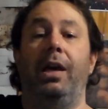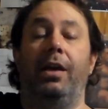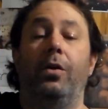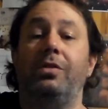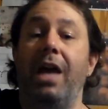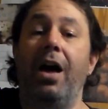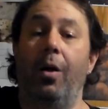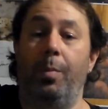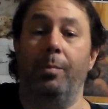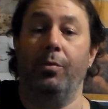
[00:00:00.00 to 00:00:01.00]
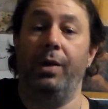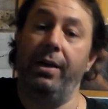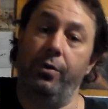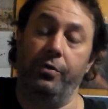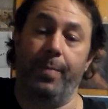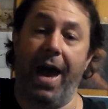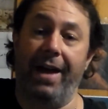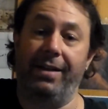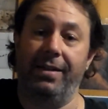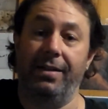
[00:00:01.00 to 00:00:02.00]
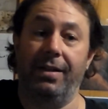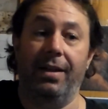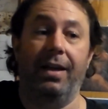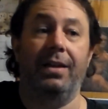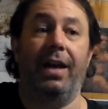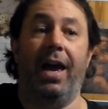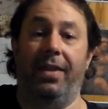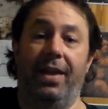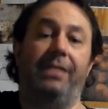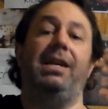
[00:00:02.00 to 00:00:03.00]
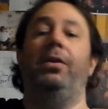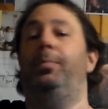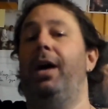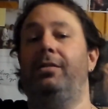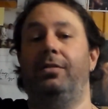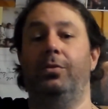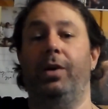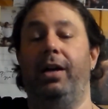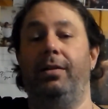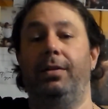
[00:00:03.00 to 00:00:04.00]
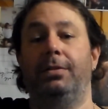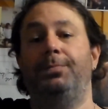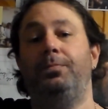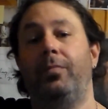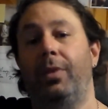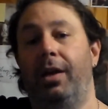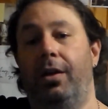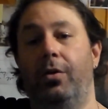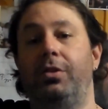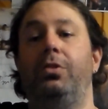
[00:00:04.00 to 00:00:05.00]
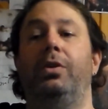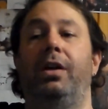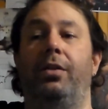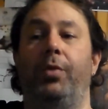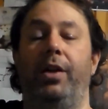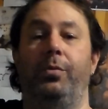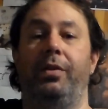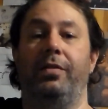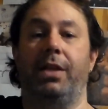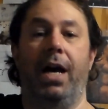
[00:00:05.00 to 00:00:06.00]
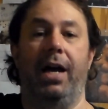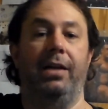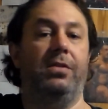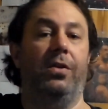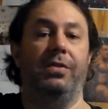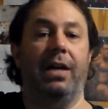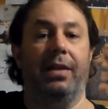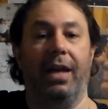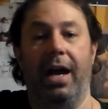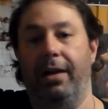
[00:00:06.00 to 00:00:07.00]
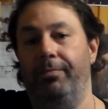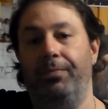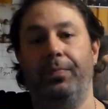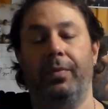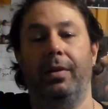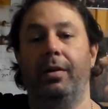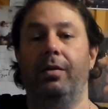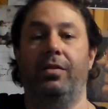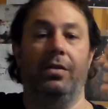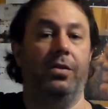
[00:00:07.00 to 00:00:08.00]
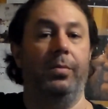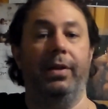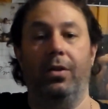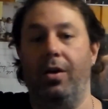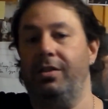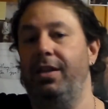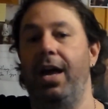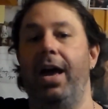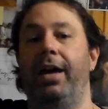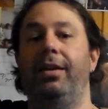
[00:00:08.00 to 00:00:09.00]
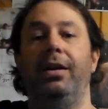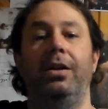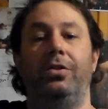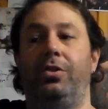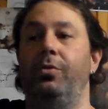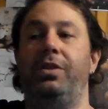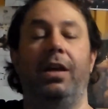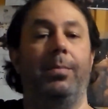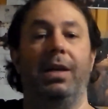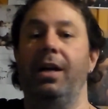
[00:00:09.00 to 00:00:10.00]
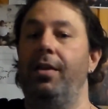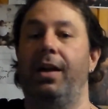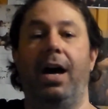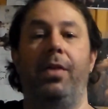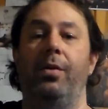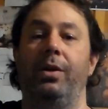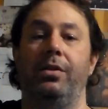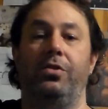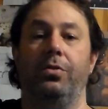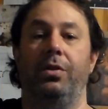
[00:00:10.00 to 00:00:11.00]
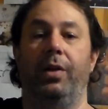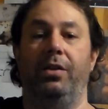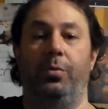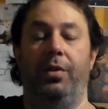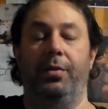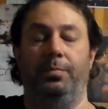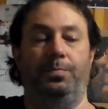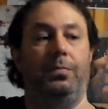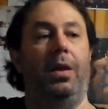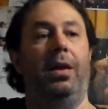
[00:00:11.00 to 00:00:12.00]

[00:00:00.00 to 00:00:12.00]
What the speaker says: he goes to help a Marine who's back, and that's how he passes away. He goes to a gun range with this guy. Turns out the guy is a little bit lost in the head, shoots him and the other guy that were at the shooting range with him,